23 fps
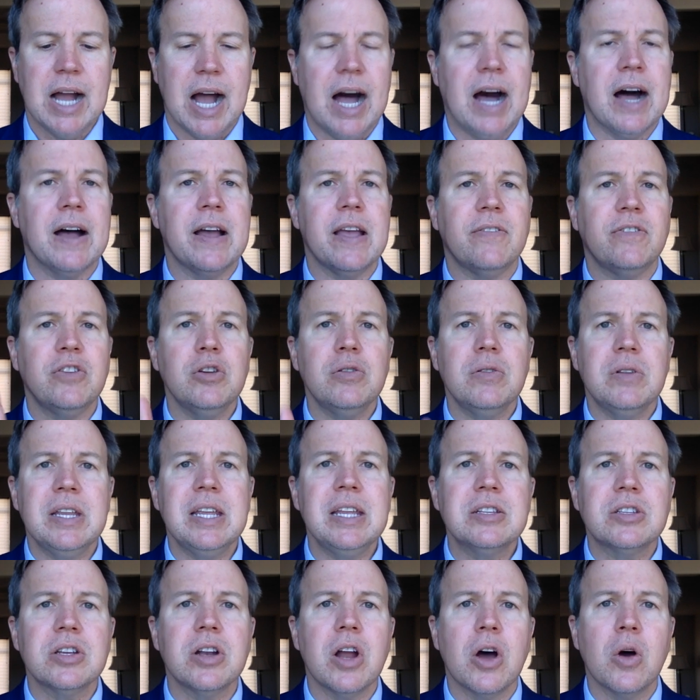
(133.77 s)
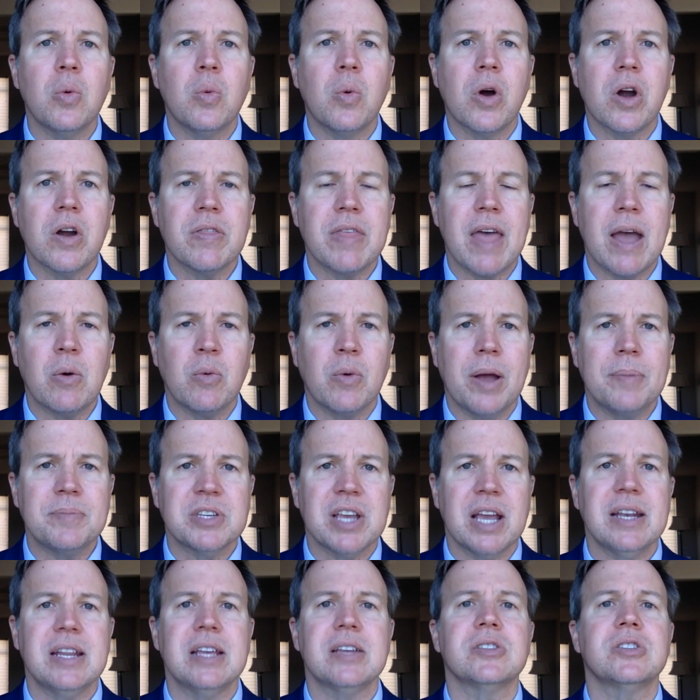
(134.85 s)
Uh, if you need to know where that
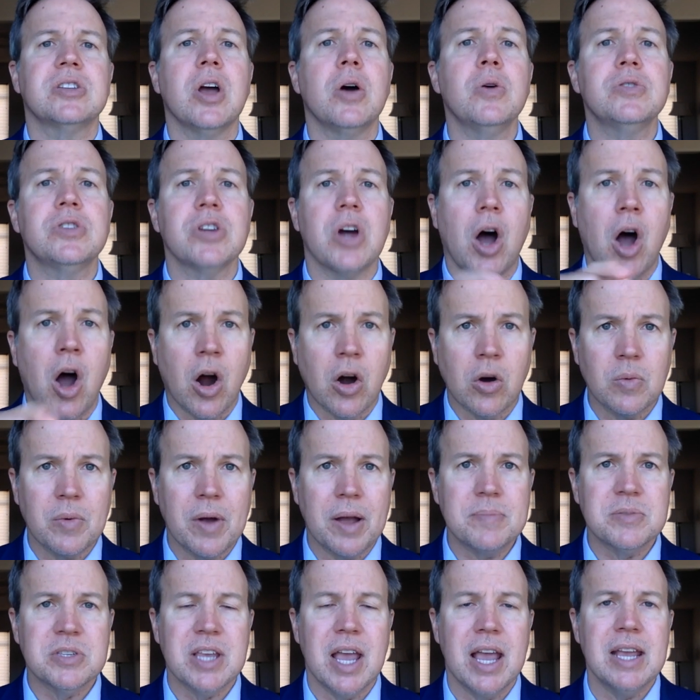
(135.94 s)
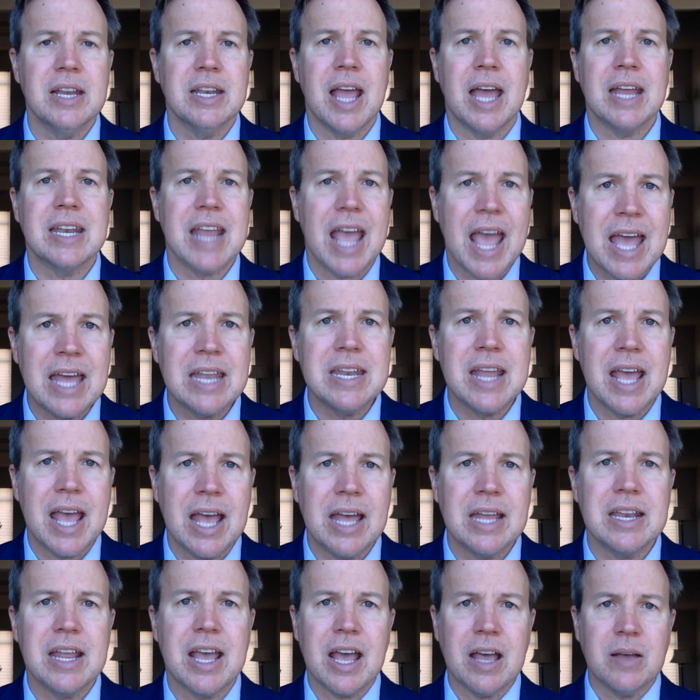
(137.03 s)
website is, go to our website at
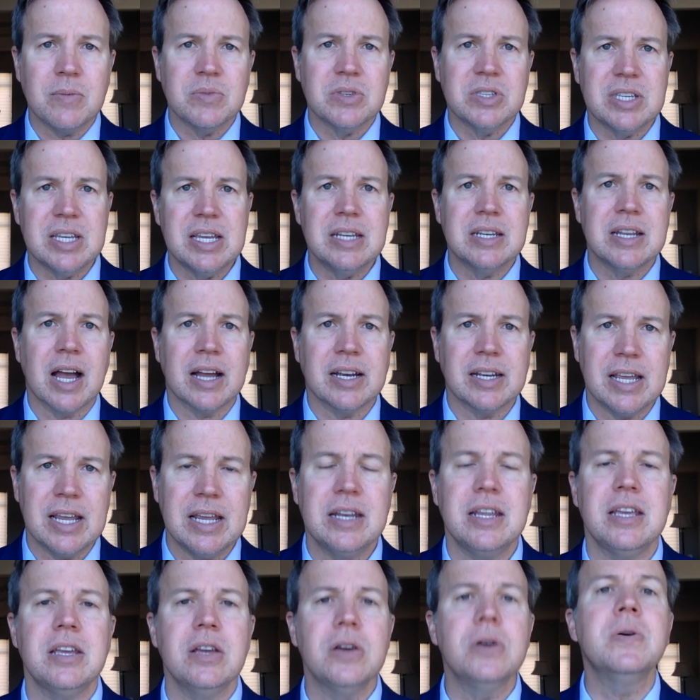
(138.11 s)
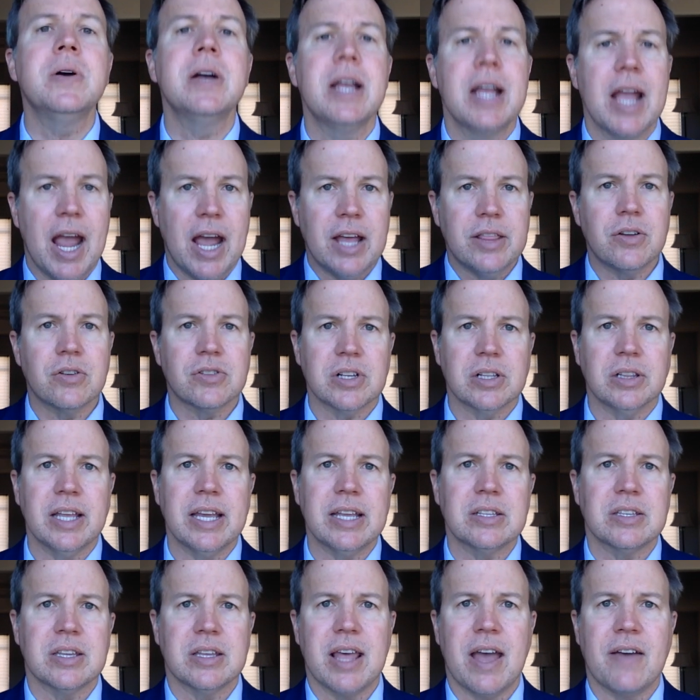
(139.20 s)
nnmc.edu, and there's a
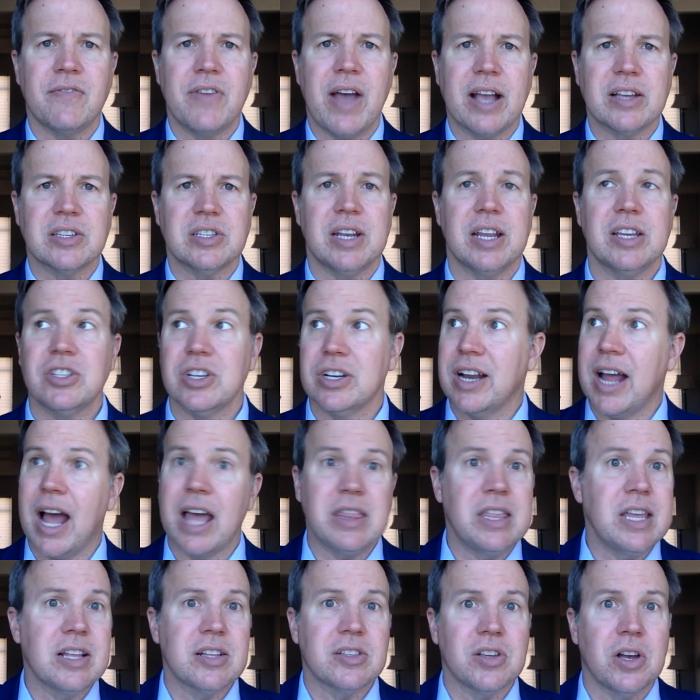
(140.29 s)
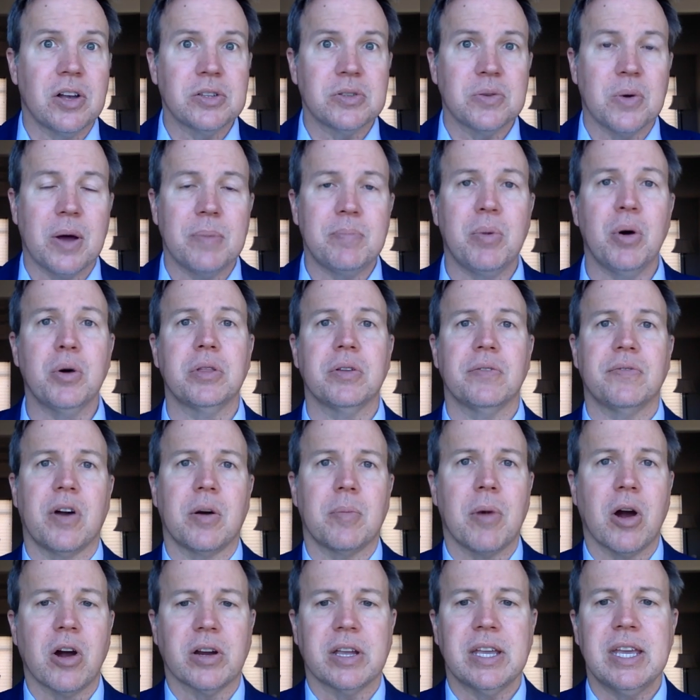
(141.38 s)
link to that vaccination. I think it's also on both of
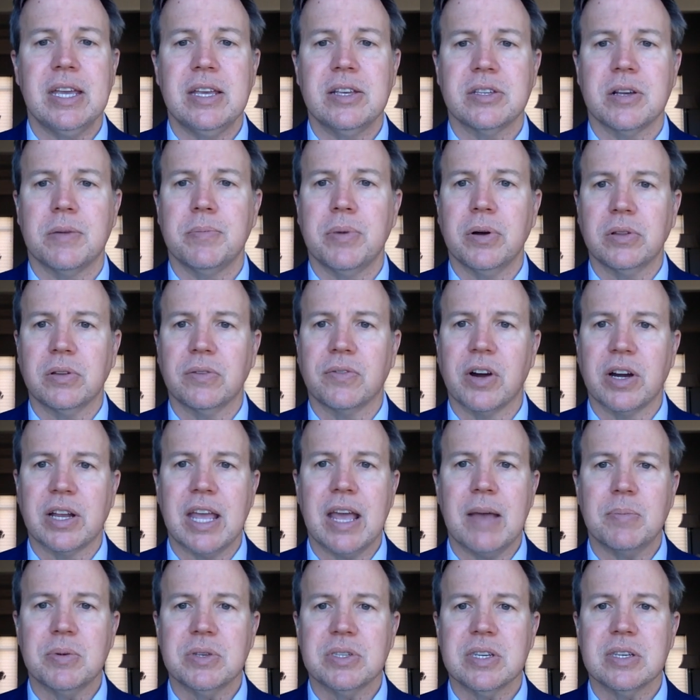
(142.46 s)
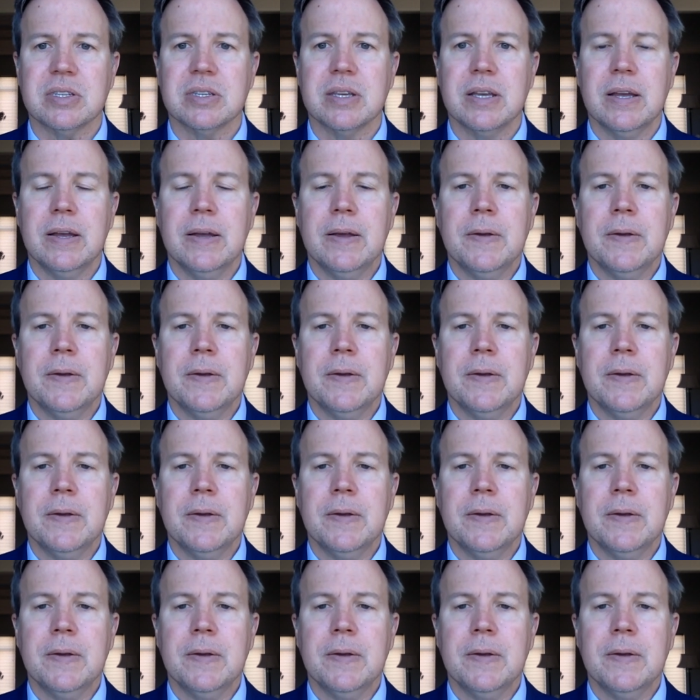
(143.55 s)
our marquees on both of our campuses.